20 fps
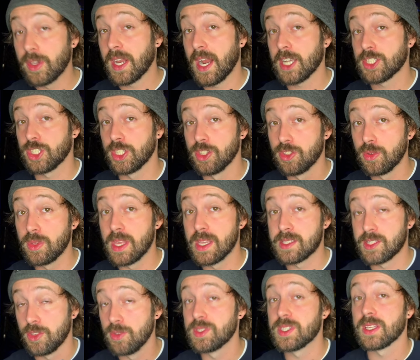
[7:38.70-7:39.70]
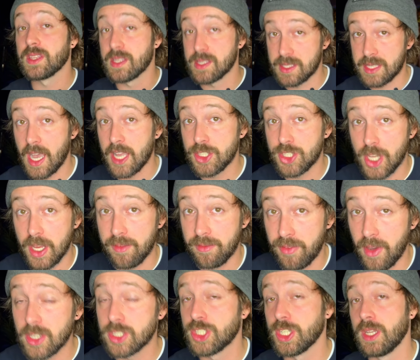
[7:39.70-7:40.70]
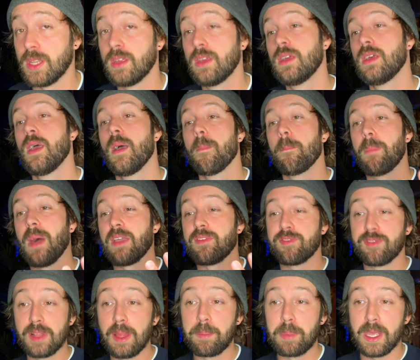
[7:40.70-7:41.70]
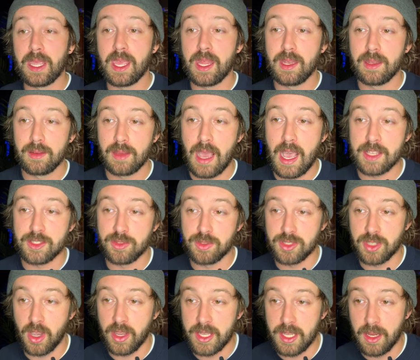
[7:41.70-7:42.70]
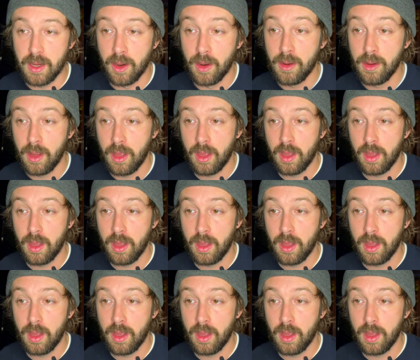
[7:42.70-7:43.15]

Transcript: can actually do this using the sidechain function by flipping it, as you saw here,